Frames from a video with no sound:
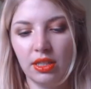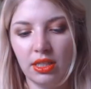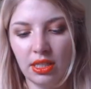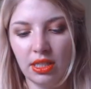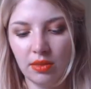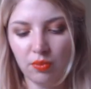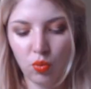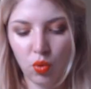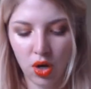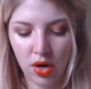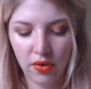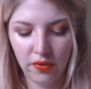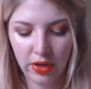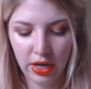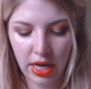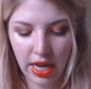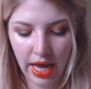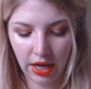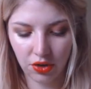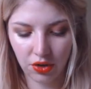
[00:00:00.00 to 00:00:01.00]
This is more of
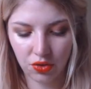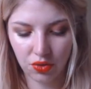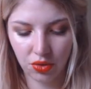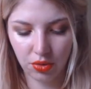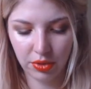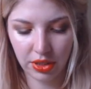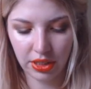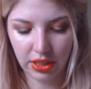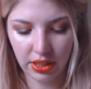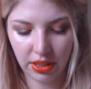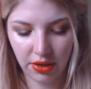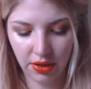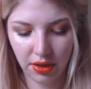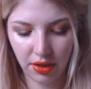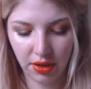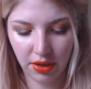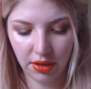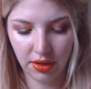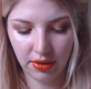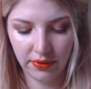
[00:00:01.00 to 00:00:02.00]
a natural
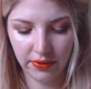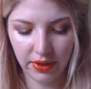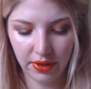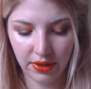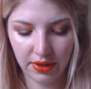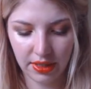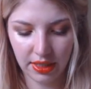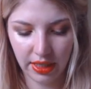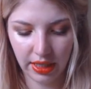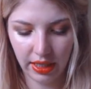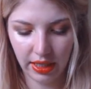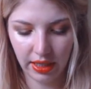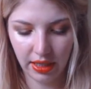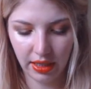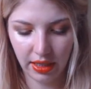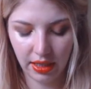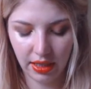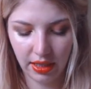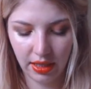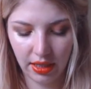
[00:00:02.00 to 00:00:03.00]
material, it feels
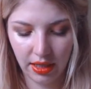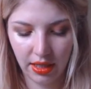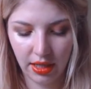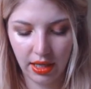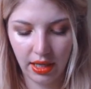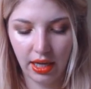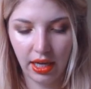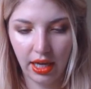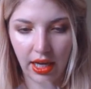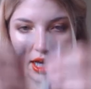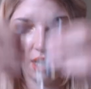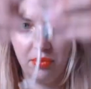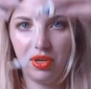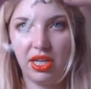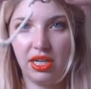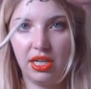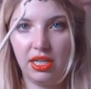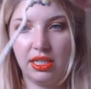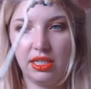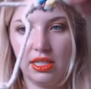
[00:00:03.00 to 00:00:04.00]
like um,
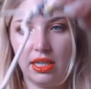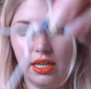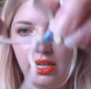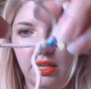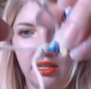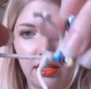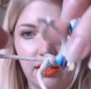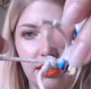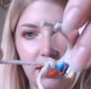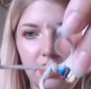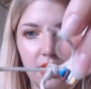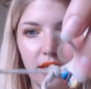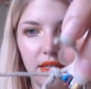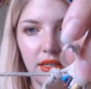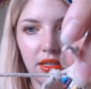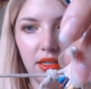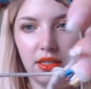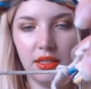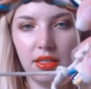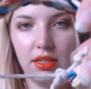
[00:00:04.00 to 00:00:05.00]
and it does
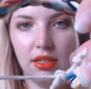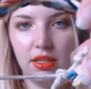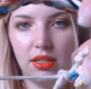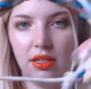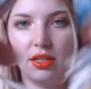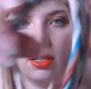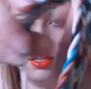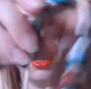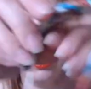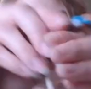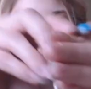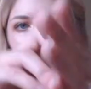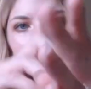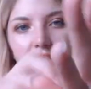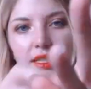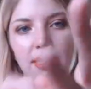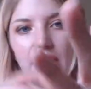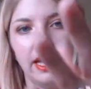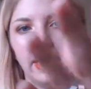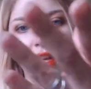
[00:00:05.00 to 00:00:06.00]

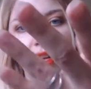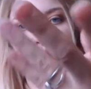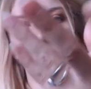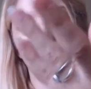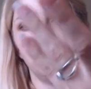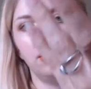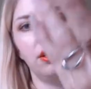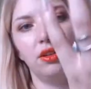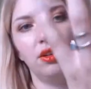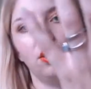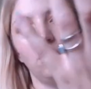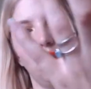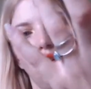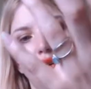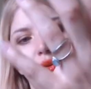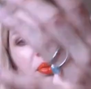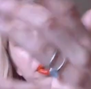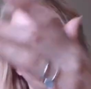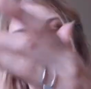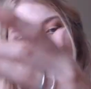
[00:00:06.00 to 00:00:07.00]
slide
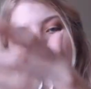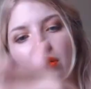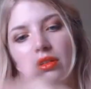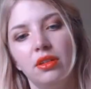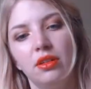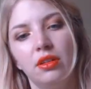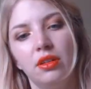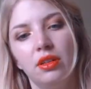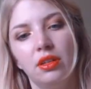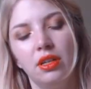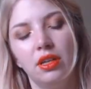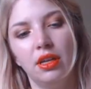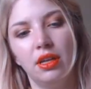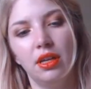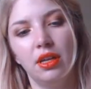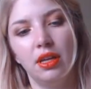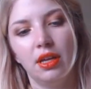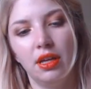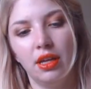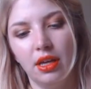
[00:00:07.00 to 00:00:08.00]
open,
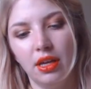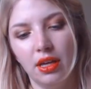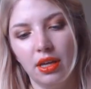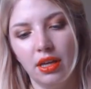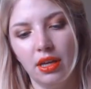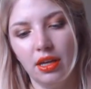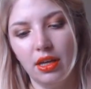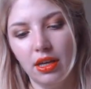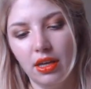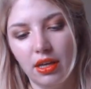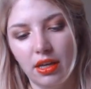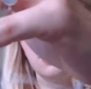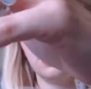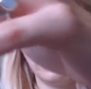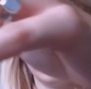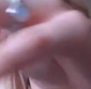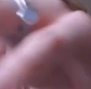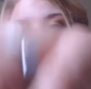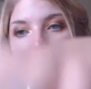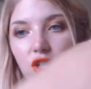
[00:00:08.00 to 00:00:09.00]

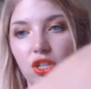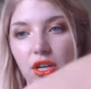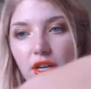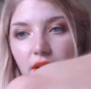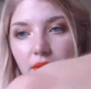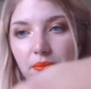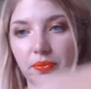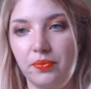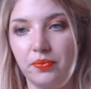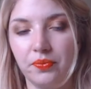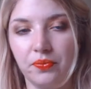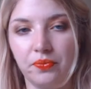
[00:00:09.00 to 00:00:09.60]
slide shut.